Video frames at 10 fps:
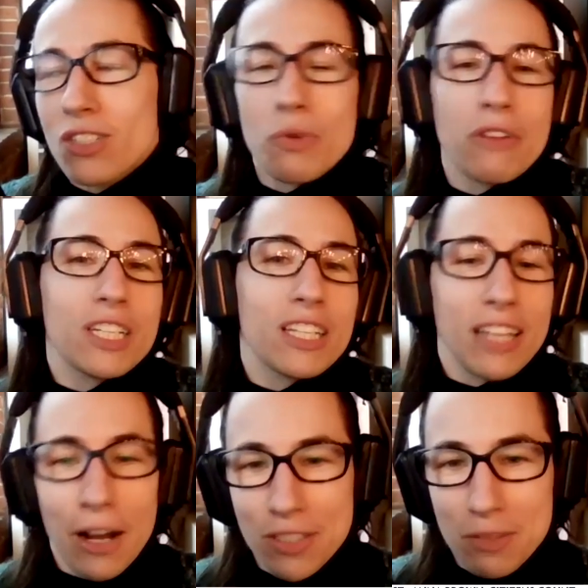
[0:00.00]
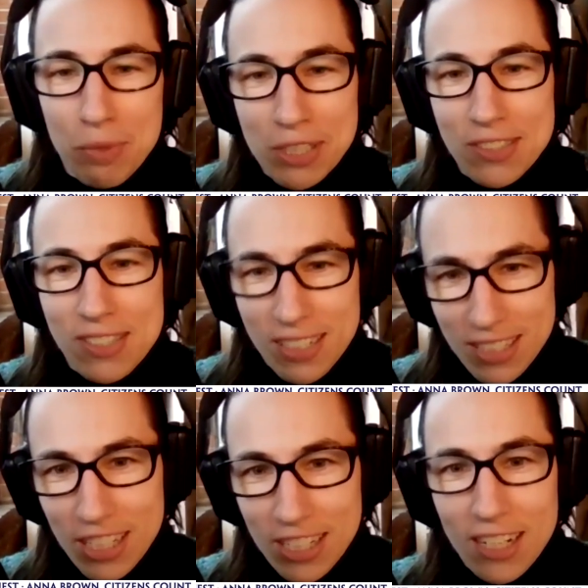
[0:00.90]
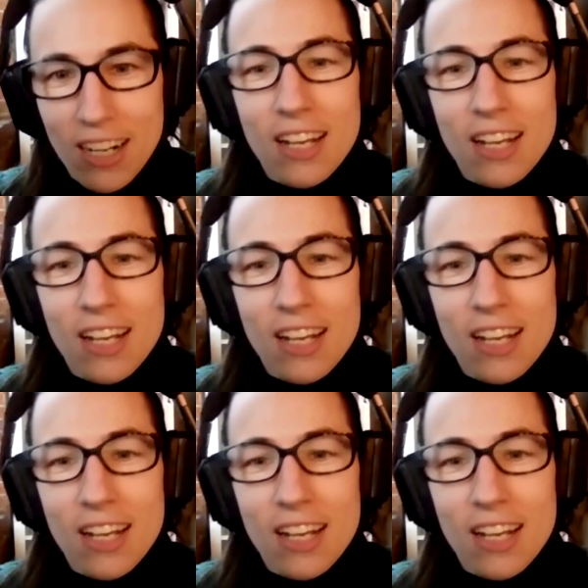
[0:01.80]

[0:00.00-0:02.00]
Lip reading: roughly 1,000 bills a year.